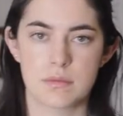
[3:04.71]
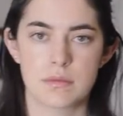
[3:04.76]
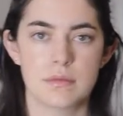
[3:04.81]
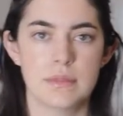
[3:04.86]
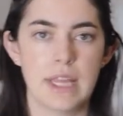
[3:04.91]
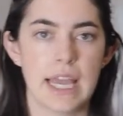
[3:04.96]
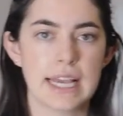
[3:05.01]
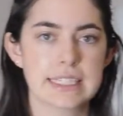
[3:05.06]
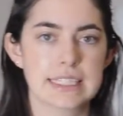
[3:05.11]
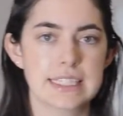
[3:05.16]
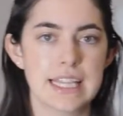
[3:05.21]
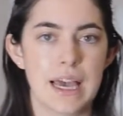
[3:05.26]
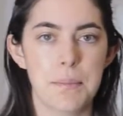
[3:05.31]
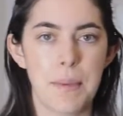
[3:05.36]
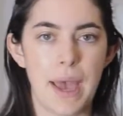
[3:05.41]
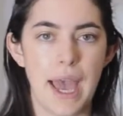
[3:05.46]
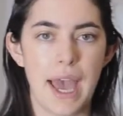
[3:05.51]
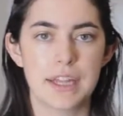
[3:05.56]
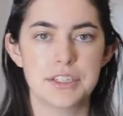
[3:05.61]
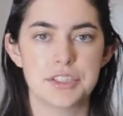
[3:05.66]
Next
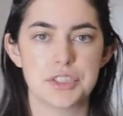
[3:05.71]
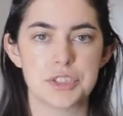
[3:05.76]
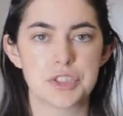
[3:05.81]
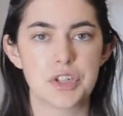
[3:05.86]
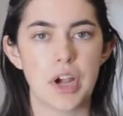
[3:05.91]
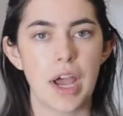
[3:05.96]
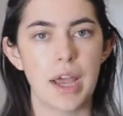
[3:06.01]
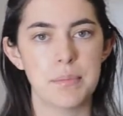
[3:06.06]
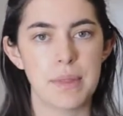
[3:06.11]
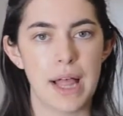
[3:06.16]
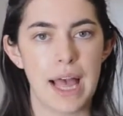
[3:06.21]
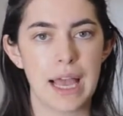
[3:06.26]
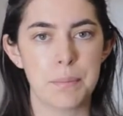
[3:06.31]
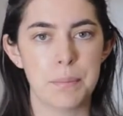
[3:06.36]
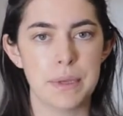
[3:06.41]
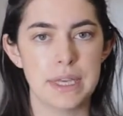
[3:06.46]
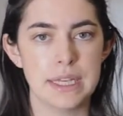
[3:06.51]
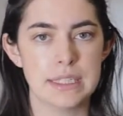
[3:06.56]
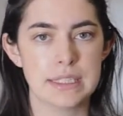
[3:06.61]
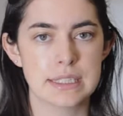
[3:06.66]
up, add your dry black
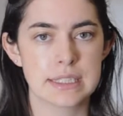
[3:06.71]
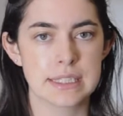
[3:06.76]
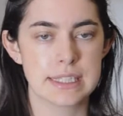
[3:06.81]
beans.